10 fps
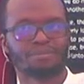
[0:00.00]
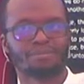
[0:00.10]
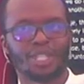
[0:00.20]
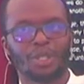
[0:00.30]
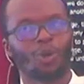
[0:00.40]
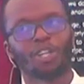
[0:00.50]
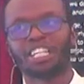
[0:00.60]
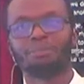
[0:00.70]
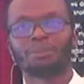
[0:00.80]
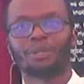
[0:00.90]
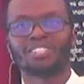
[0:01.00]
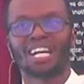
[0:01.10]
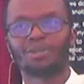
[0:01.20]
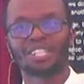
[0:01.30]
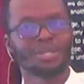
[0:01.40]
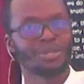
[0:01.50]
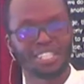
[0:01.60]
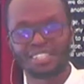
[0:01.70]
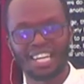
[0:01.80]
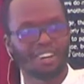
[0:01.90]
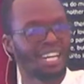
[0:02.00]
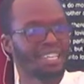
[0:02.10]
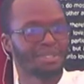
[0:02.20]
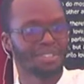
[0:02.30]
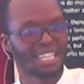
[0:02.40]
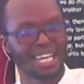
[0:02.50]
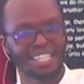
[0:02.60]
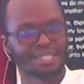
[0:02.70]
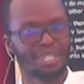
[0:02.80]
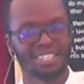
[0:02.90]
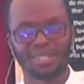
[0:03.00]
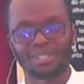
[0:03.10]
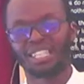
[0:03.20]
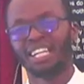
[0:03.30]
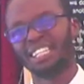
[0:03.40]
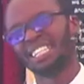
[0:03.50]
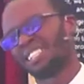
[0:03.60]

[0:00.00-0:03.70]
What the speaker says: You walk in people's houses, you see their wives or their husbands, and you say, yes,